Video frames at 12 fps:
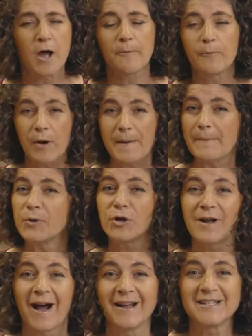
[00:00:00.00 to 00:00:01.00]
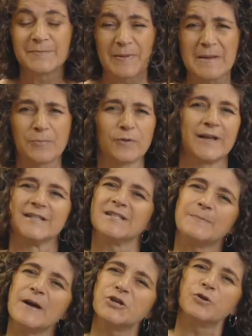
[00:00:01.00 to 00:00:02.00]
Remember God's people, that
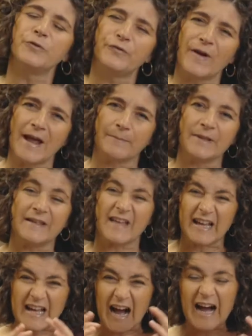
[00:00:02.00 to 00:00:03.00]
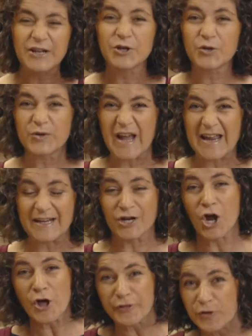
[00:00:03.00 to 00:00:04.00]
special family that God created
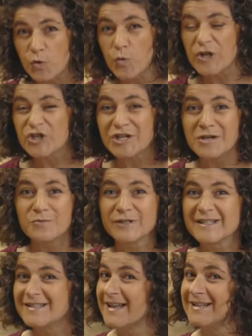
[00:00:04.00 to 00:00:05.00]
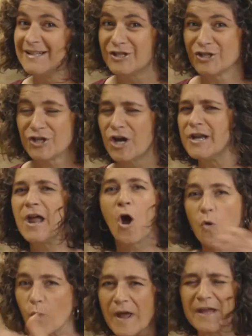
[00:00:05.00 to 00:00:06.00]
through which He would send His Son
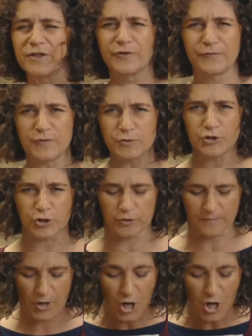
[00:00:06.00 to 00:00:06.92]
way in the future.